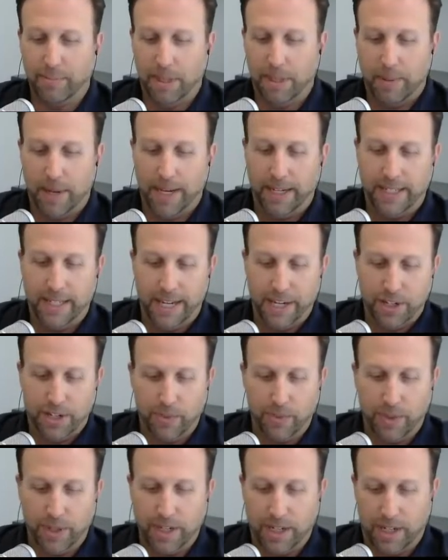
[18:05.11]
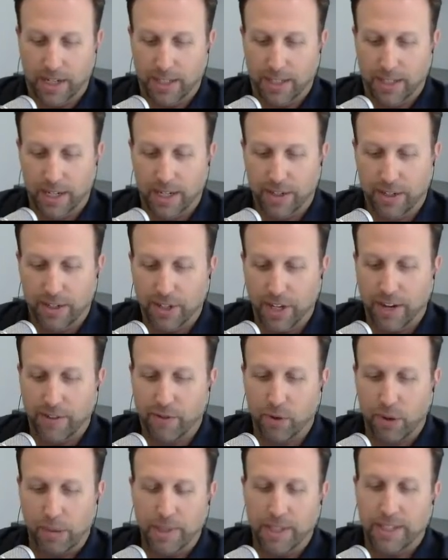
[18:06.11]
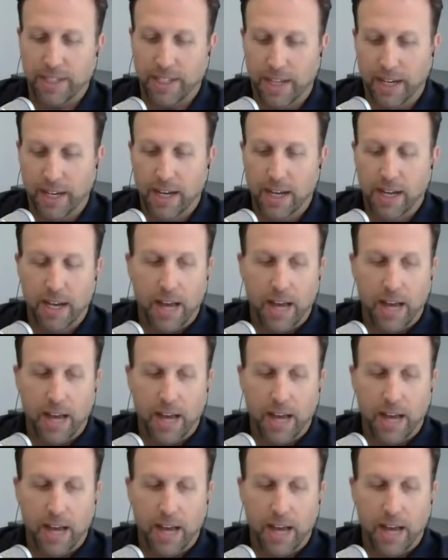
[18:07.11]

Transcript: to pay attention when you're talking dental software, but you said,